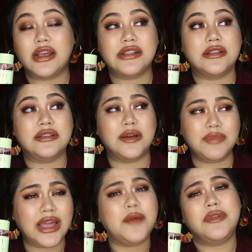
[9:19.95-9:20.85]
and
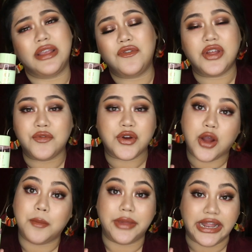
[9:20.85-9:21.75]
sometimes even for
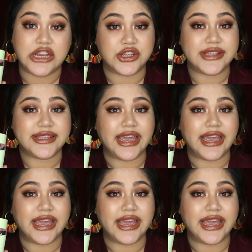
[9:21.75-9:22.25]
combination